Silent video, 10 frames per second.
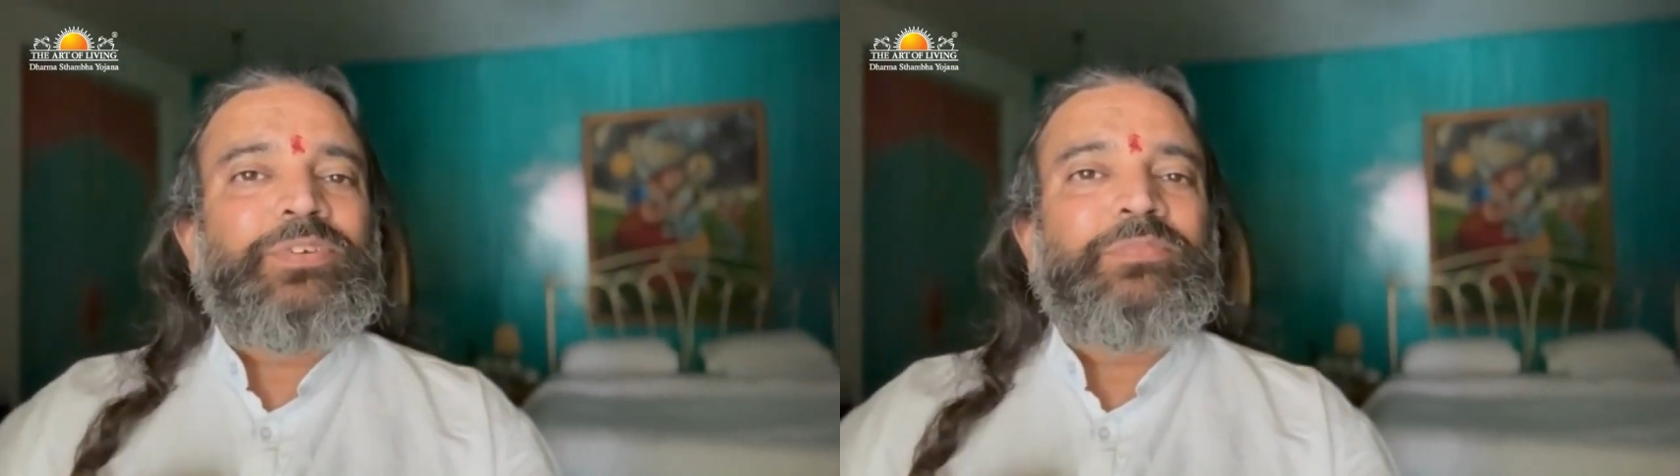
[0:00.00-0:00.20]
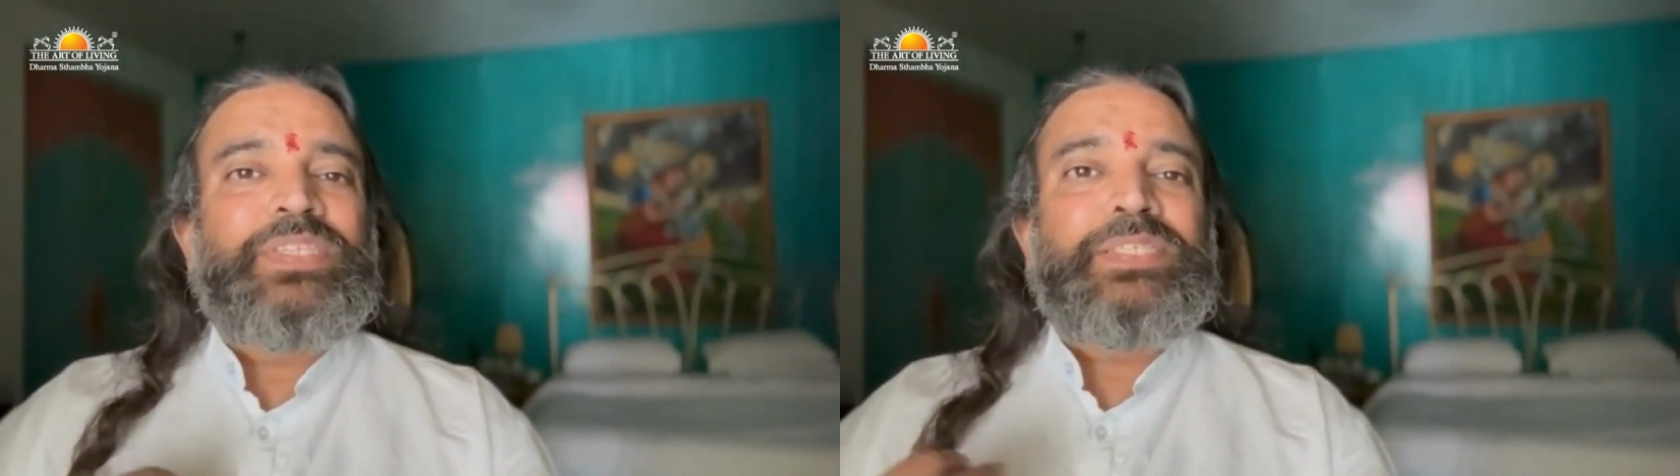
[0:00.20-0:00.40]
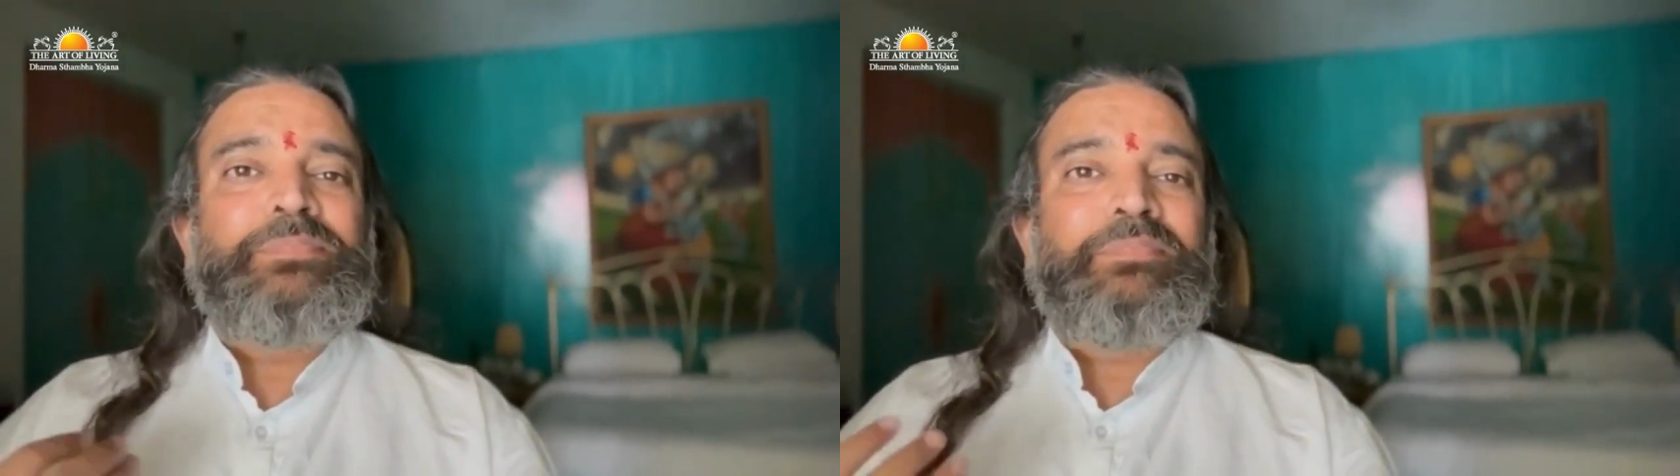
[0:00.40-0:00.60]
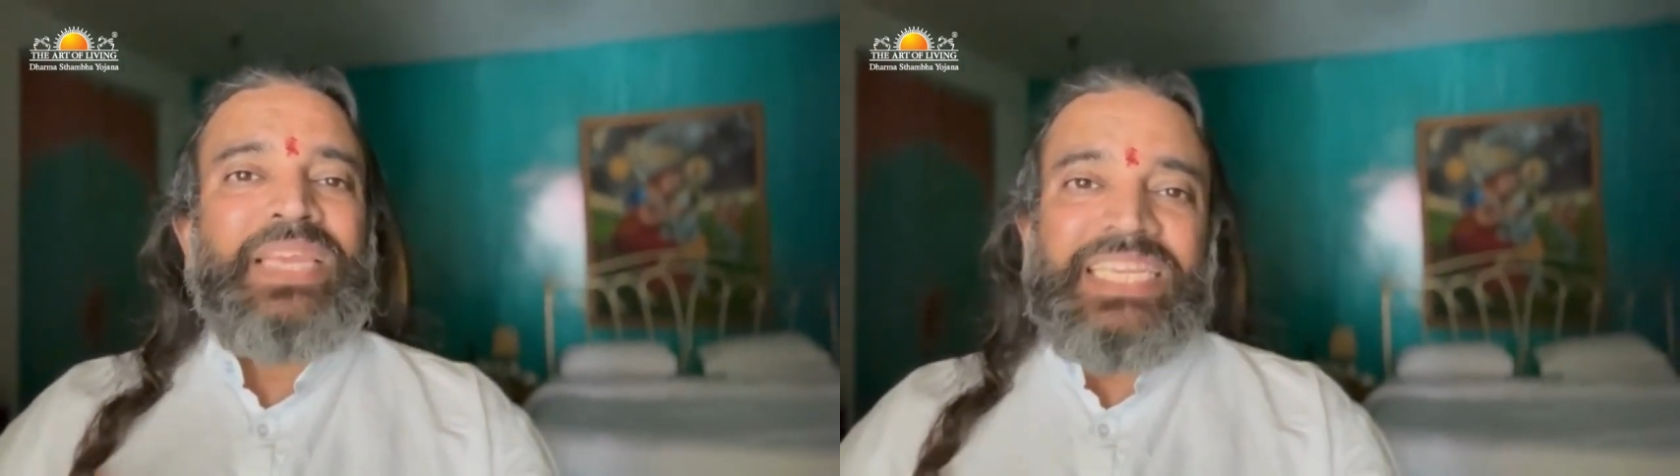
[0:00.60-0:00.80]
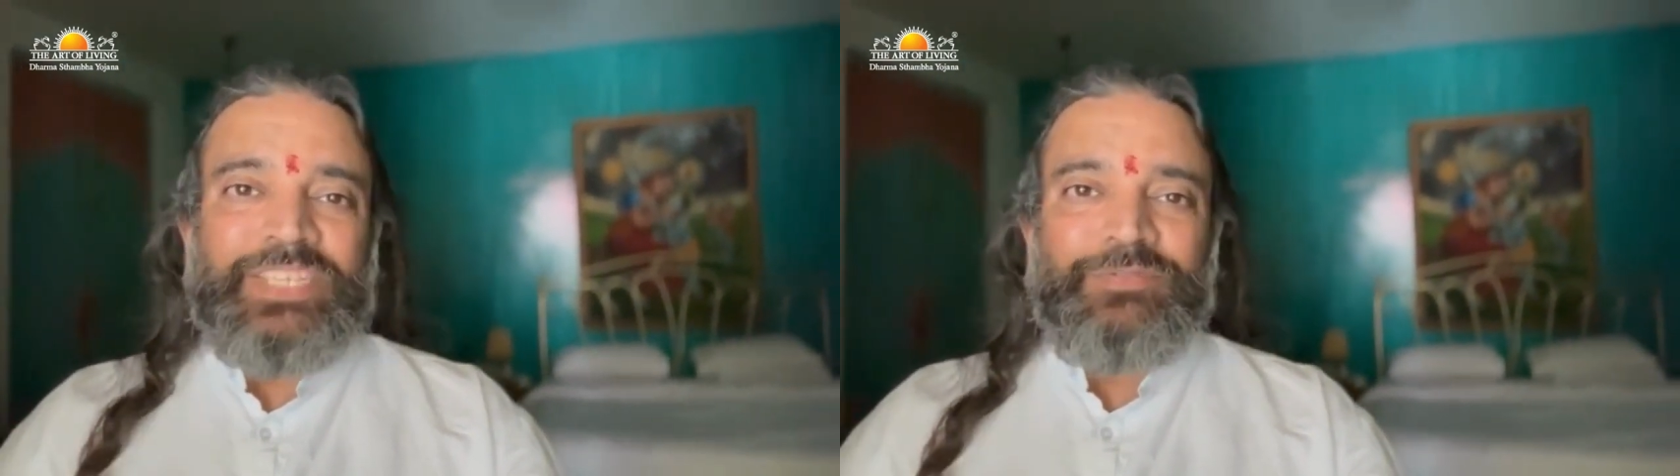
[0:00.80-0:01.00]
from a
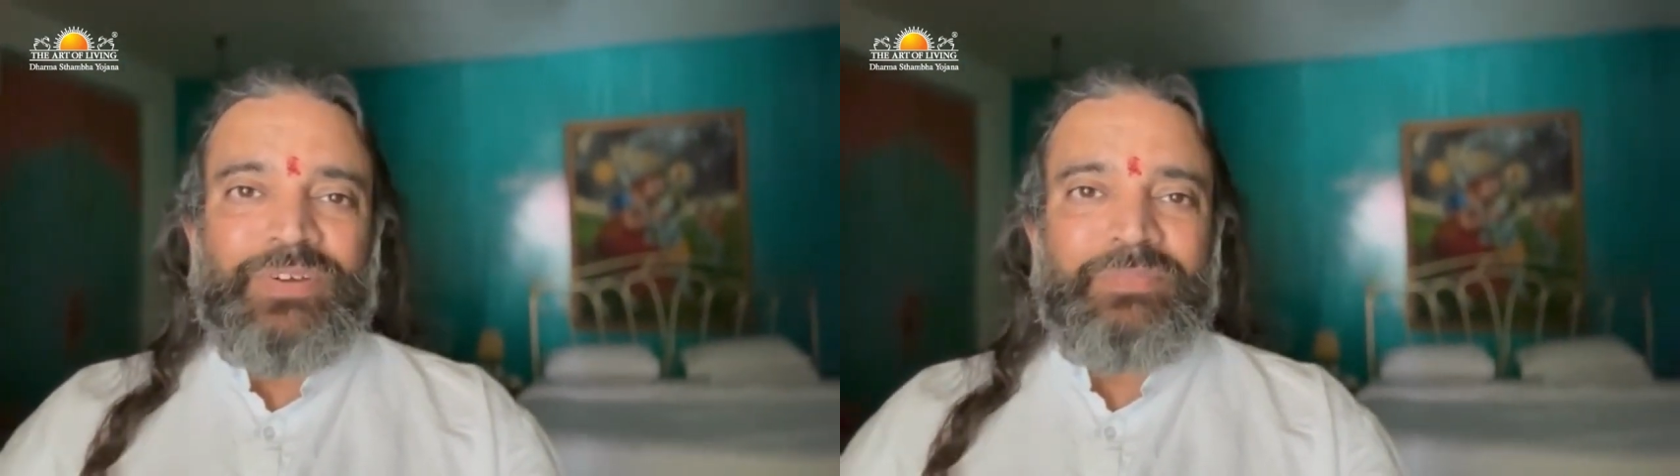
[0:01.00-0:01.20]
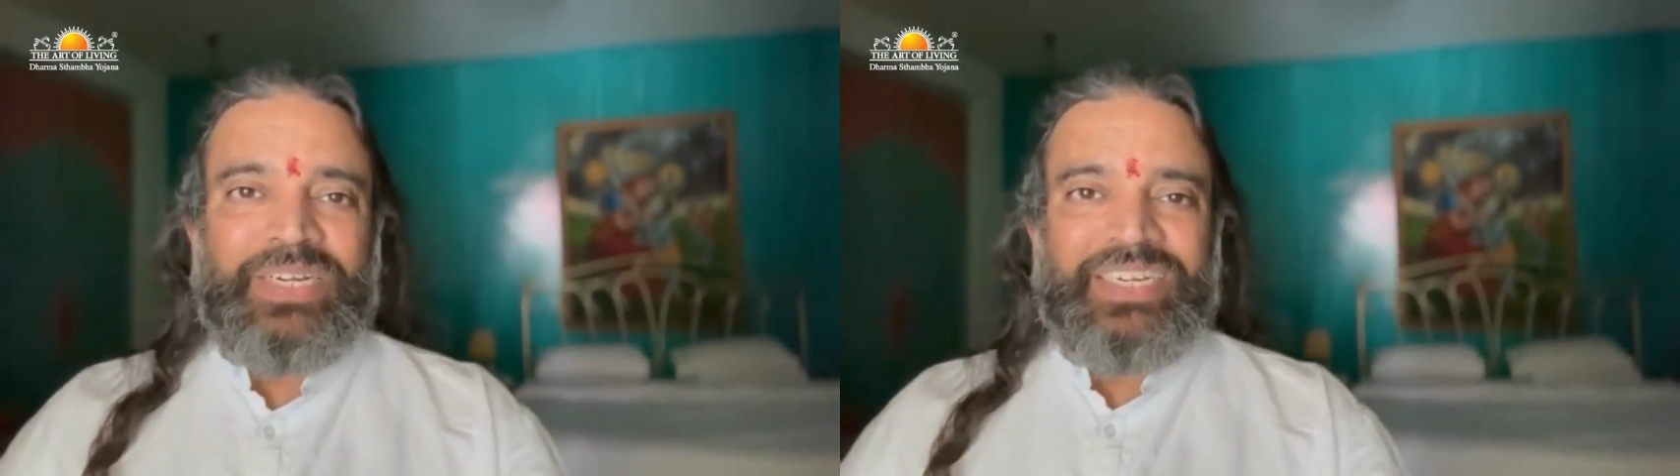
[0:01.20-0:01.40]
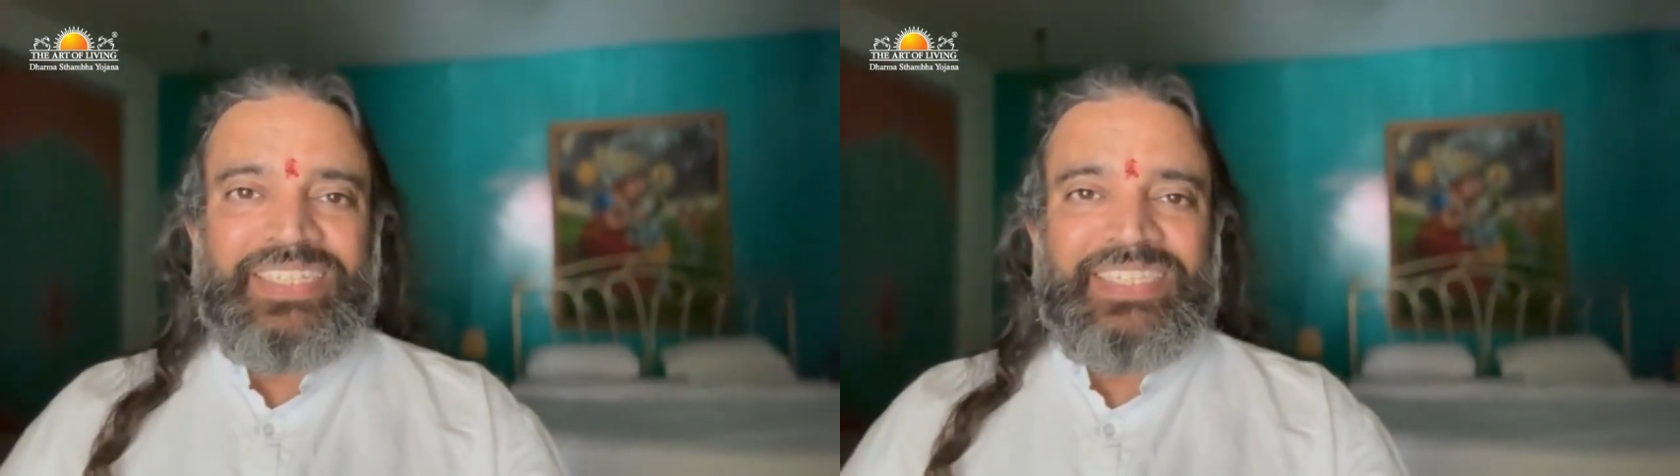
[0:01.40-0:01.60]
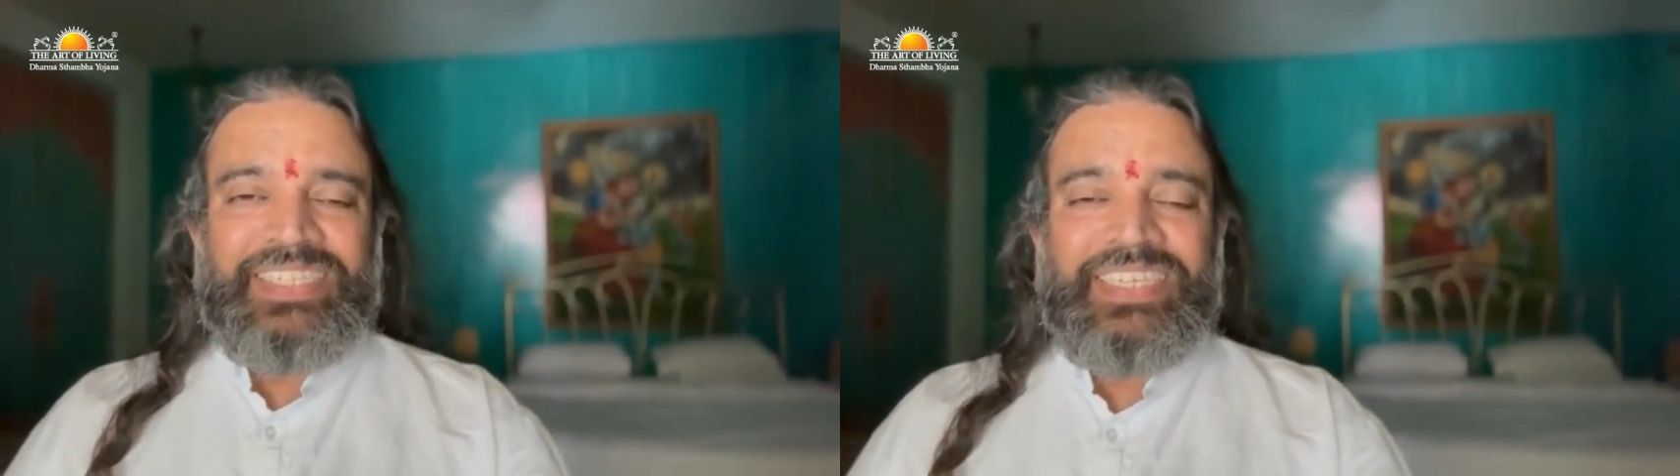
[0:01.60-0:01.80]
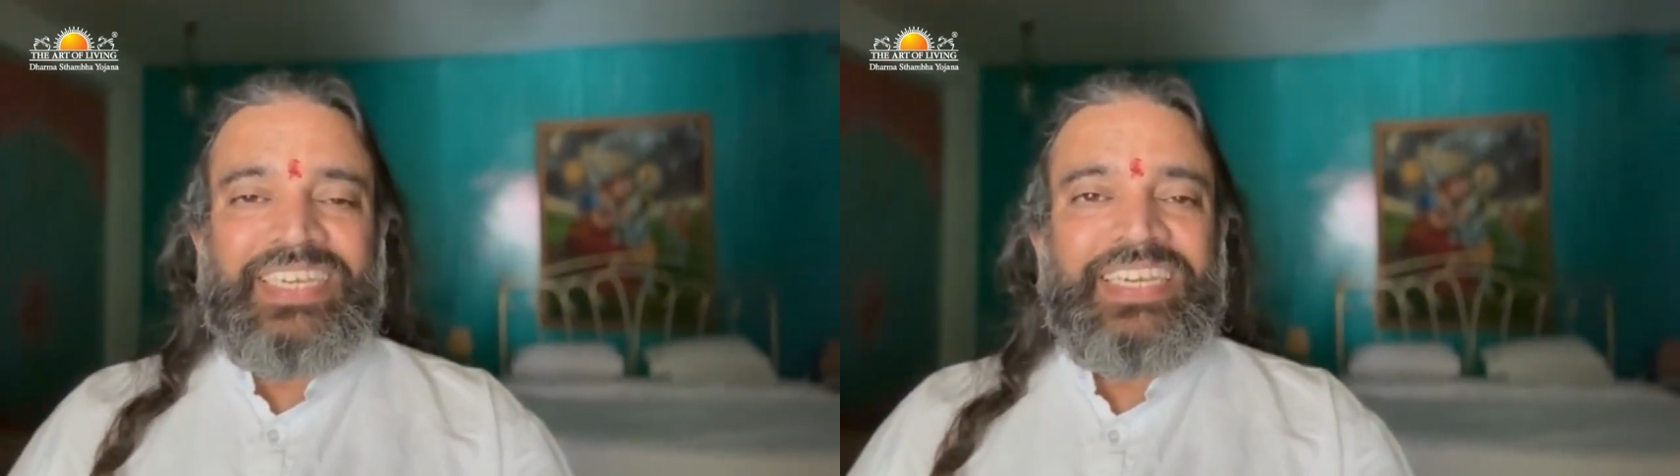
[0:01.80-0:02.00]
space of abundance.